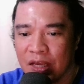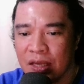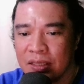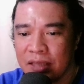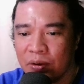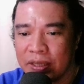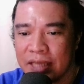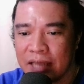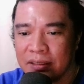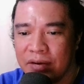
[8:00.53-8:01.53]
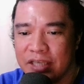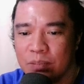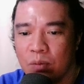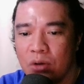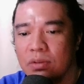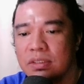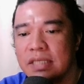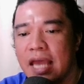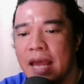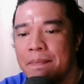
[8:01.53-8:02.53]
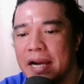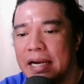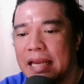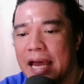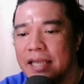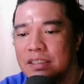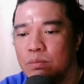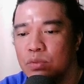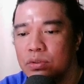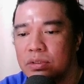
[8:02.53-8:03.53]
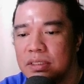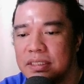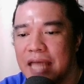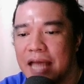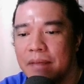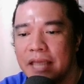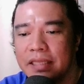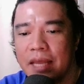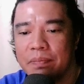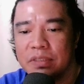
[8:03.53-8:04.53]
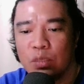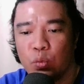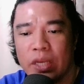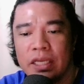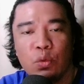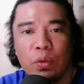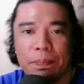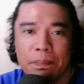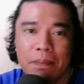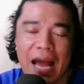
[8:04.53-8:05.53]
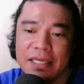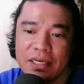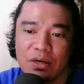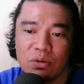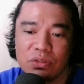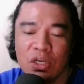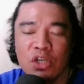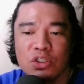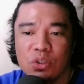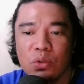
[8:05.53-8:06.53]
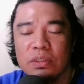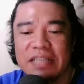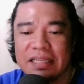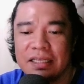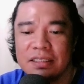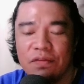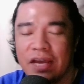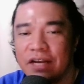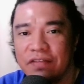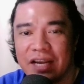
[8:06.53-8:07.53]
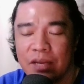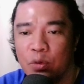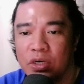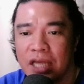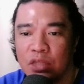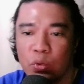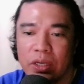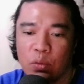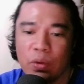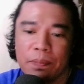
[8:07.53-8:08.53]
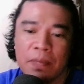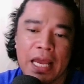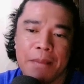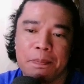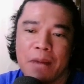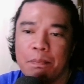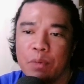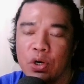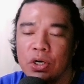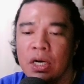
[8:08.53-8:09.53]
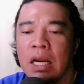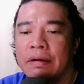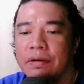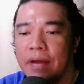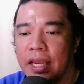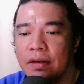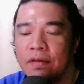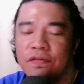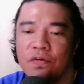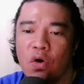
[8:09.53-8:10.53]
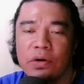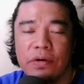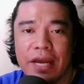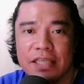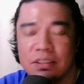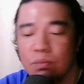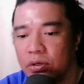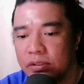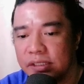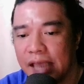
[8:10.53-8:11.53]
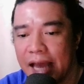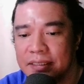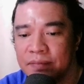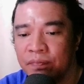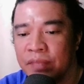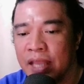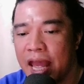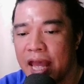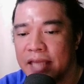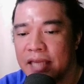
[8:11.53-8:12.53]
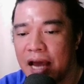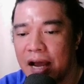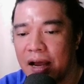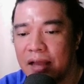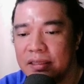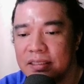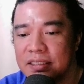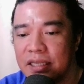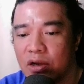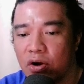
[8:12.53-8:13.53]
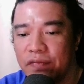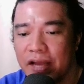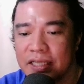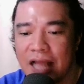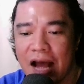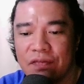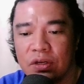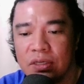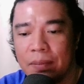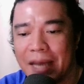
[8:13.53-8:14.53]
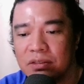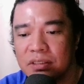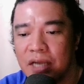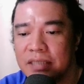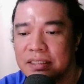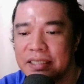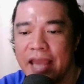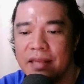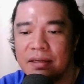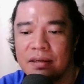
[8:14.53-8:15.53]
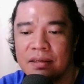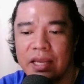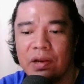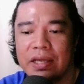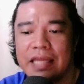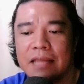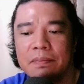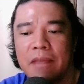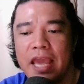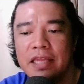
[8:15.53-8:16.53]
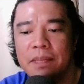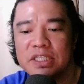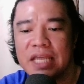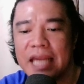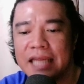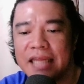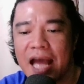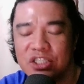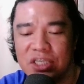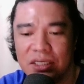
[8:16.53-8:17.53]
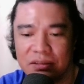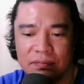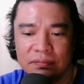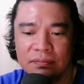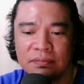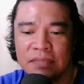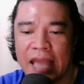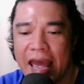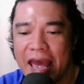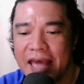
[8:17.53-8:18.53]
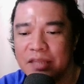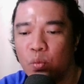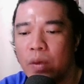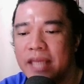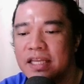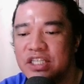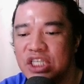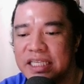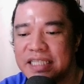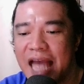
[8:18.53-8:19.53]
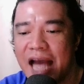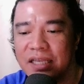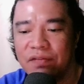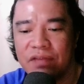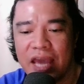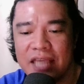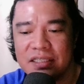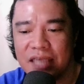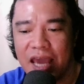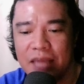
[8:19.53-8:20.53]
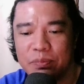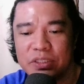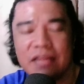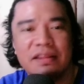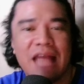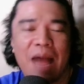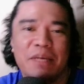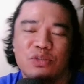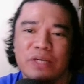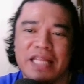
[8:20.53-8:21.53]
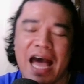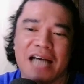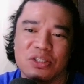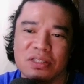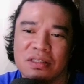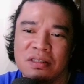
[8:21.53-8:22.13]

Take a look at that. Race bonus. Empire Alliance boost stat by 10% when equipped by heroes. So that is a very, very important to equip a proper grain for race bonus, guys. And this is the core effect. After the battle starts, gain. Take a look at that. 80% attack shield. And when the shield is active, gains 8% damage reduction.